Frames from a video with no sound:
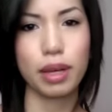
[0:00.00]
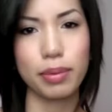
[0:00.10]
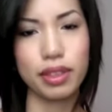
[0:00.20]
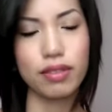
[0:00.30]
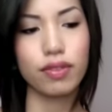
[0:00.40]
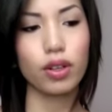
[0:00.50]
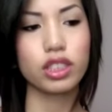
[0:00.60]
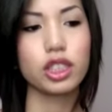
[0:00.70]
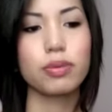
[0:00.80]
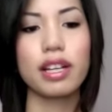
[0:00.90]
Maybelline
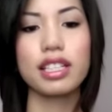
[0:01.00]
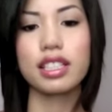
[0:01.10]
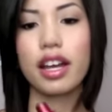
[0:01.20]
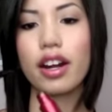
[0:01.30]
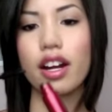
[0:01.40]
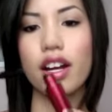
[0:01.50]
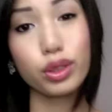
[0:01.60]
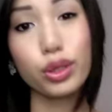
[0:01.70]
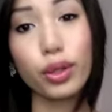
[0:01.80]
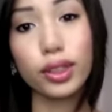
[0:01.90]
Falsies mascara.
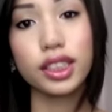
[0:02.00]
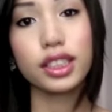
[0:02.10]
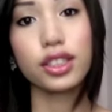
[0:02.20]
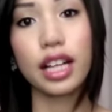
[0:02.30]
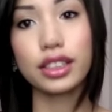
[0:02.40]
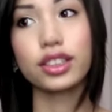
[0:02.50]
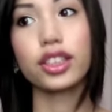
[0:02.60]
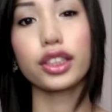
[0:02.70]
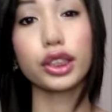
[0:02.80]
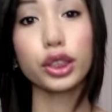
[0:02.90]
Two coats of this, your lashes are
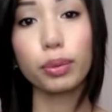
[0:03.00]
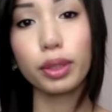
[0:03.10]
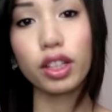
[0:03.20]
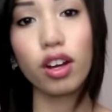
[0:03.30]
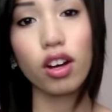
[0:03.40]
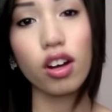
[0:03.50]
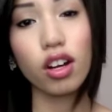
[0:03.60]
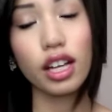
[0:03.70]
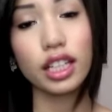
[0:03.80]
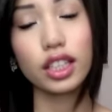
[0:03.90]
like super
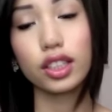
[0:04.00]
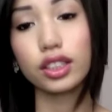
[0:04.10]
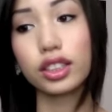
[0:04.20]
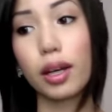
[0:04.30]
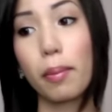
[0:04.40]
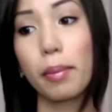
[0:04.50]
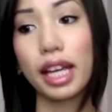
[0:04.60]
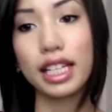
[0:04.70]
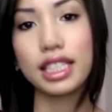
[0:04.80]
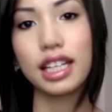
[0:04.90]
long and it looks
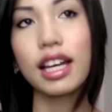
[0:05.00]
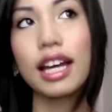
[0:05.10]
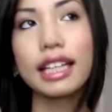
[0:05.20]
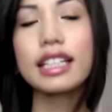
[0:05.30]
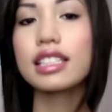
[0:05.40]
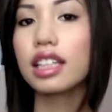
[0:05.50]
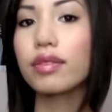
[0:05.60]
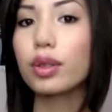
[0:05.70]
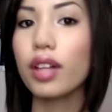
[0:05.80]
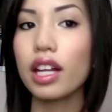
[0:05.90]
amazing. It doesn't give
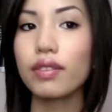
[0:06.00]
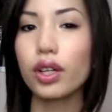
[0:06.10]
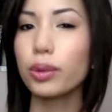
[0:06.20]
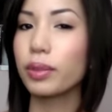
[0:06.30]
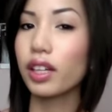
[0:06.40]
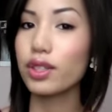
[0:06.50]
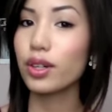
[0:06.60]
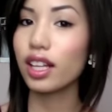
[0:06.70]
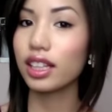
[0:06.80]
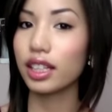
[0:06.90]
you a lot of volume. It gives
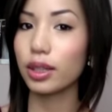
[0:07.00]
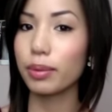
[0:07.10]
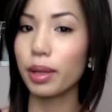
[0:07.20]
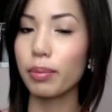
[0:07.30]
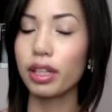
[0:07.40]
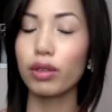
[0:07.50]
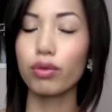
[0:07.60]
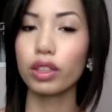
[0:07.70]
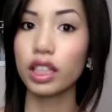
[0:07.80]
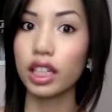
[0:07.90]
you a little bit, but it
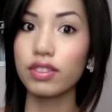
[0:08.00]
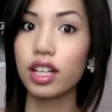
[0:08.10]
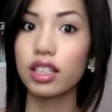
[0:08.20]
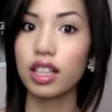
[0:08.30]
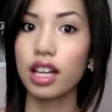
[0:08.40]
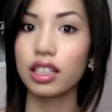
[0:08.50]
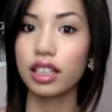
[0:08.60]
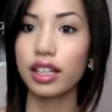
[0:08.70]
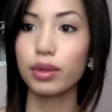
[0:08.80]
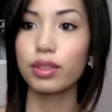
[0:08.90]
really gives a lot of
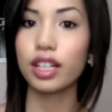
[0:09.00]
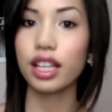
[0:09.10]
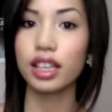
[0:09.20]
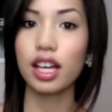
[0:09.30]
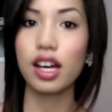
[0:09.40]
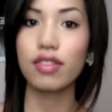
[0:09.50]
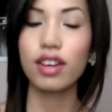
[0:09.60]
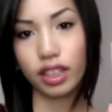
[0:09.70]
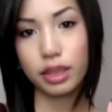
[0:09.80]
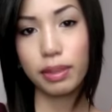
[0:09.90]
length, which I love.
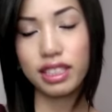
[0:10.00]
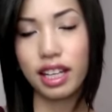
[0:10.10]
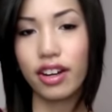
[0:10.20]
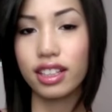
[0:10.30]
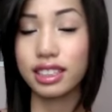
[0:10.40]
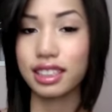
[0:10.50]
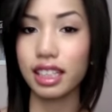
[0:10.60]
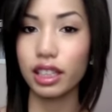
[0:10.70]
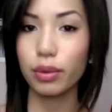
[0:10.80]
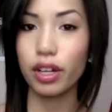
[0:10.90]
This mascara is
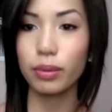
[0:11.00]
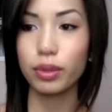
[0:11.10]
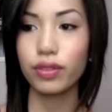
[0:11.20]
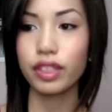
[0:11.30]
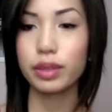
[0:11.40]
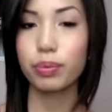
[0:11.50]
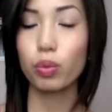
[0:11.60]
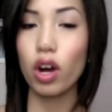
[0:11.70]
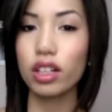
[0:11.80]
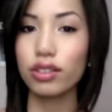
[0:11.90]
slightly waterproof. It's
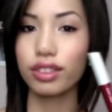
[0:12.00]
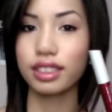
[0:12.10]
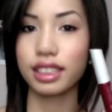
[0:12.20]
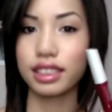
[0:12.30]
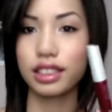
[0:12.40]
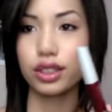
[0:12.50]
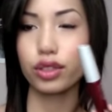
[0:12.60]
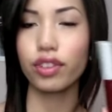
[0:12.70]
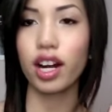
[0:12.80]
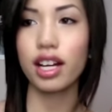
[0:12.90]
water resistant, so
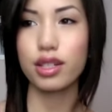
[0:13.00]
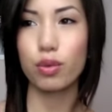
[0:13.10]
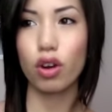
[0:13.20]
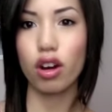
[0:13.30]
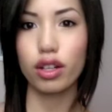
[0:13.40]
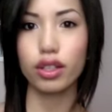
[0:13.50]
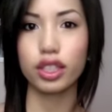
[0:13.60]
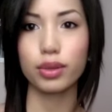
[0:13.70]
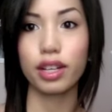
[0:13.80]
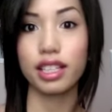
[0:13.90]
if your eyes water or
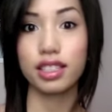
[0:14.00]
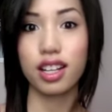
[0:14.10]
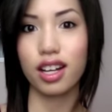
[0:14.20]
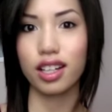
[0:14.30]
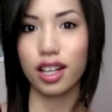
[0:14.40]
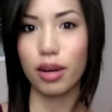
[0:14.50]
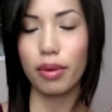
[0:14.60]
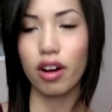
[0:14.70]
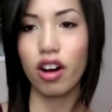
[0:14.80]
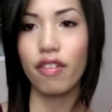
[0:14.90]
sweat, it's not going to come
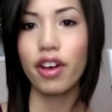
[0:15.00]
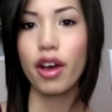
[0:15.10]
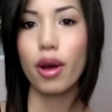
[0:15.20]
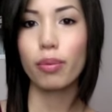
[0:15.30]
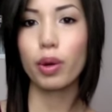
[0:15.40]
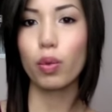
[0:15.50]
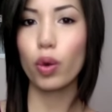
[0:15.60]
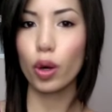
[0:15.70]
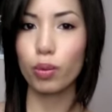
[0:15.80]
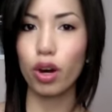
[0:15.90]
off. But
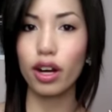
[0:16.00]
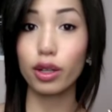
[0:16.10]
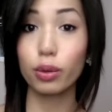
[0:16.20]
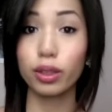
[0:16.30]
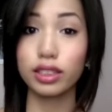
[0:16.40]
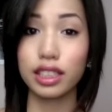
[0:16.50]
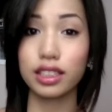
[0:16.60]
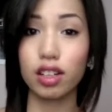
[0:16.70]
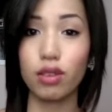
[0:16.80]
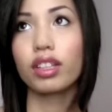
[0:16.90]
warm water will take
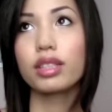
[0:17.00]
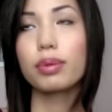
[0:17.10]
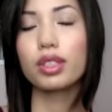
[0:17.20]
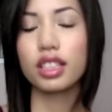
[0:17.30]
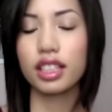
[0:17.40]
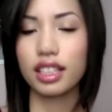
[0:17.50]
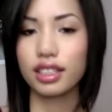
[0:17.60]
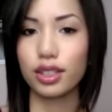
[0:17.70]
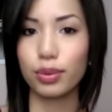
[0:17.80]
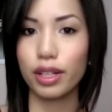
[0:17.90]
this off. Supposedly the
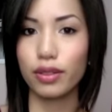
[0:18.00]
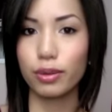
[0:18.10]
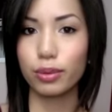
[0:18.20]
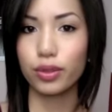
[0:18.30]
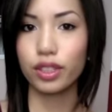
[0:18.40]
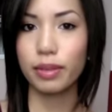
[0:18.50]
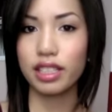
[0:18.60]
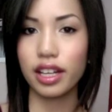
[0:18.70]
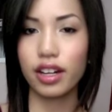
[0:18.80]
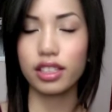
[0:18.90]
easiest way to remove this
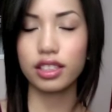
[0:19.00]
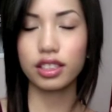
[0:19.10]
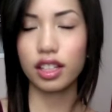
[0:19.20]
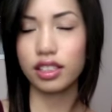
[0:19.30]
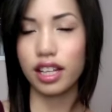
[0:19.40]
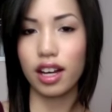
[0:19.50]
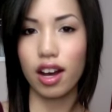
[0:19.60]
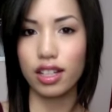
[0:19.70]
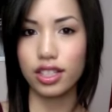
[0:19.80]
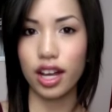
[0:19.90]
mascara is just like take a
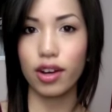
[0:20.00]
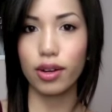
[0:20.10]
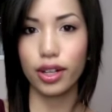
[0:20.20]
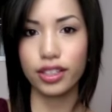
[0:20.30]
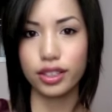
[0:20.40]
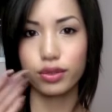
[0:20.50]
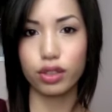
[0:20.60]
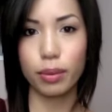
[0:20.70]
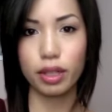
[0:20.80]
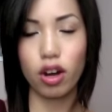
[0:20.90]
hot shower and just
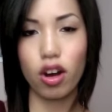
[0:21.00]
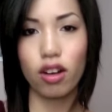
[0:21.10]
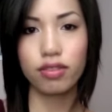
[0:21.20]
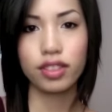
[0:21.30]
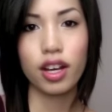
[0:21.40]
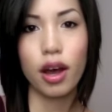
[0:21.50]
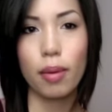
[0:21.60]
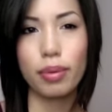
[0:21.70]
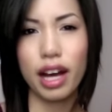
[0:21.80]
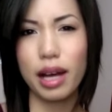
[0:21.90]
rub it off
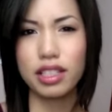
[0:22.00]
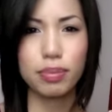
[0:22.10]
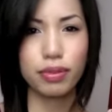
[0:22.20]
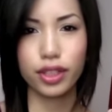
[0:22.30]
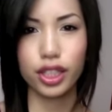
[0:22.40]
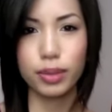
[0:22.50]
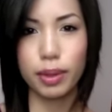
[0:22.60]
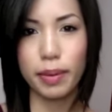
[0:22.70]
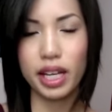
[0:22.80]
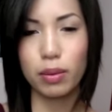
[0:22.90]
but I just prefer to use
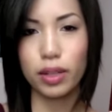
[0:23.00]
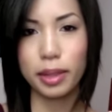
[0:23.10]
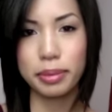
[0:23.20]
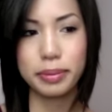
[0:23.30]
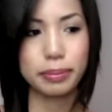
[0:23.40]
my makeup wipes.